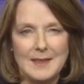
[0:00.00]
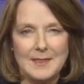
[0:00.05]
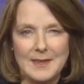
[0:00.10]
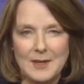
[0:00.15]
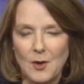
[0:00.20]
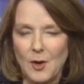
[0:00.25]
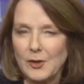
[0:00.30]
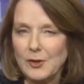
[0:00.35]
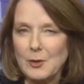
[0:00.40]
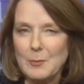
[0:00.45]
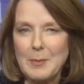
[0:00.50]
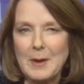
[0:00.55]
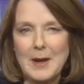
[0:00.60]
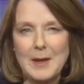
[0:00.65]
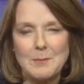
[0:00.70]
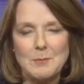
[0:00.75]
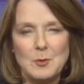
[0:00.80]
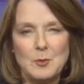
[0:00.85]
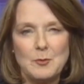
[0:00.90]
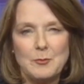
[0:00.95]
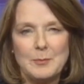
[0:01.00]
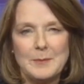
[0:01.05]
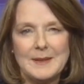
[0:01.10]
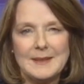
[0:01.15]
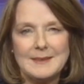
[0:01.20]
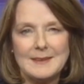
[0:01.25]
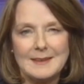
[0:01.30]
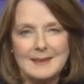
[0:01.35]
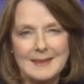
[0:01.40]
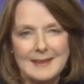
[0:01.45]
the Occupy
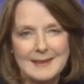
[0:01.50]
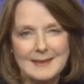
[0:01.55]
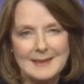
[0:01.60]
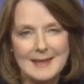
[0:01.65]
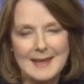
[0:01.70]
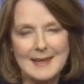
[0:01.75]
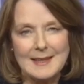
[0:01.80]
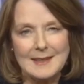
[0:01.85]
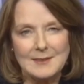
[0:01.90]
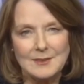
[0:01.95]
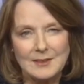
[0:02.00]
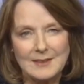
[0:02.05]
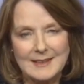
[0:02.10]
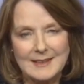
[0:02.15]
movement, and